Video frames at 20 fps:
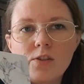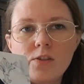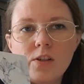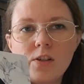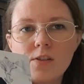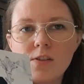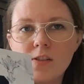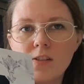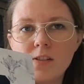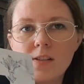
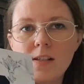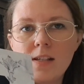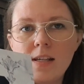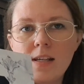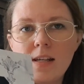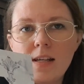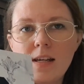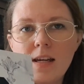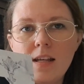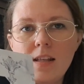toss.
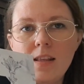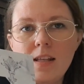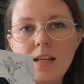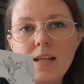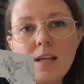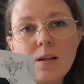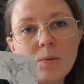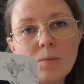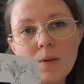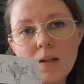I
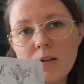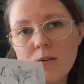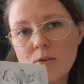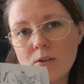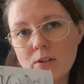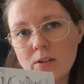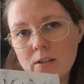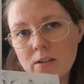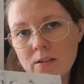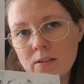think it will
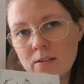look